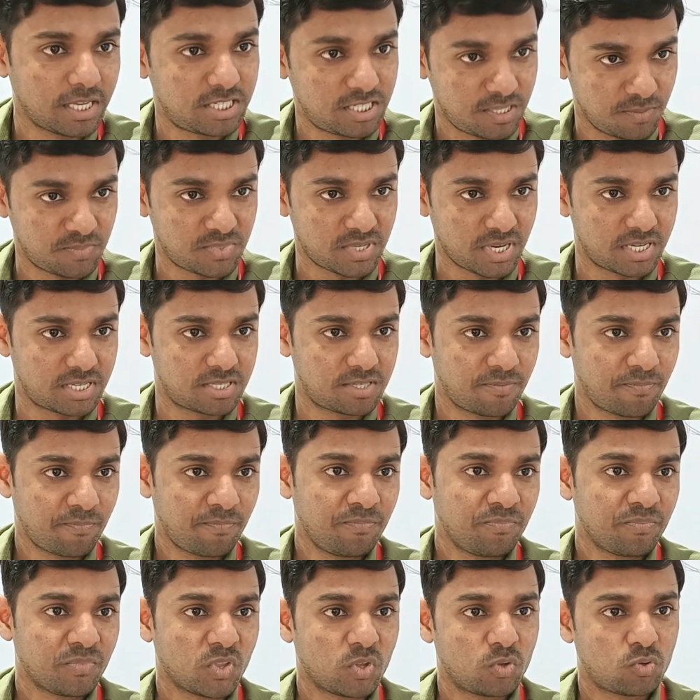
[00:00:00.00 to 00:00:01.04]
the chipsets.
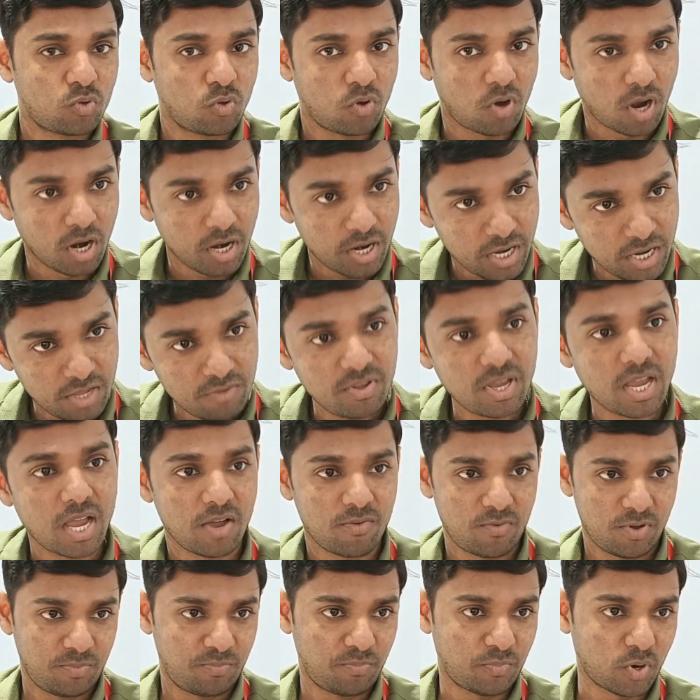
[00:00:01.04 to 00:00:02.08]
So already we
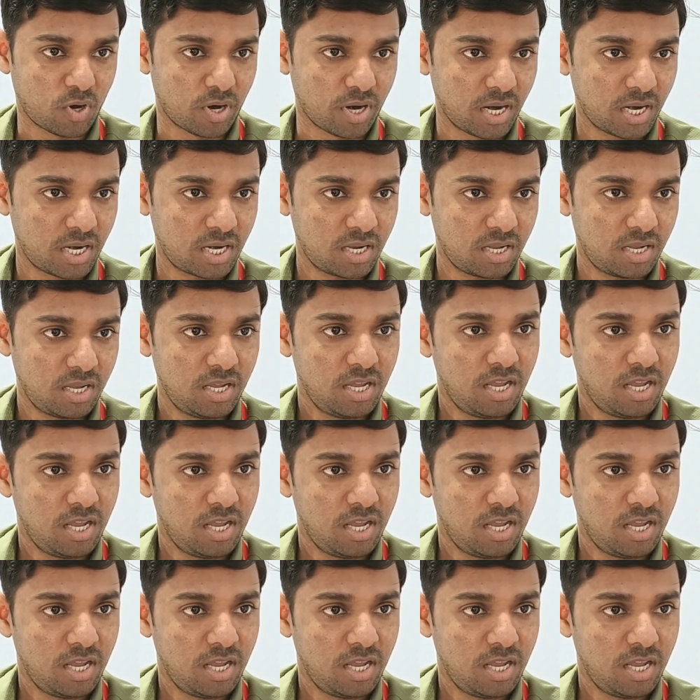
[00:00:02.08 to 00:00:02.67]
have a product,